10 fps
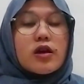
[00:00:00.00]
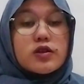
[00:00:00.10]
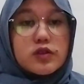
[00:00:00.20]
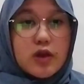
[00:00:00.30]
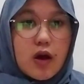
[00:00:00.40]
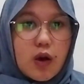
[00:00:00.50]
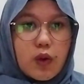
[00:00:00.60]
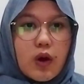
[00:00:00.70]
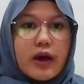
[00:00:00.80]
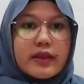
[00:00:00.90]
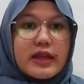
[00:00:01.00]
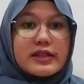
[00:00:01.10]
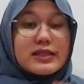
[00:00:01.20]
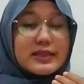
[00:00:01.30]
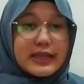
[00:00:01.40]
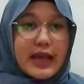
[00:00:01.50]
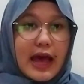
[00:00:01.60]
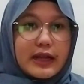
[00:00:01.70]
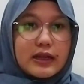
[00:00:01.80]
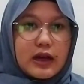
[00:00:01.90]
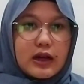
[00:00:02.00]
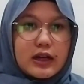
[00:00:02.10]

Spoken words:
So that is the end,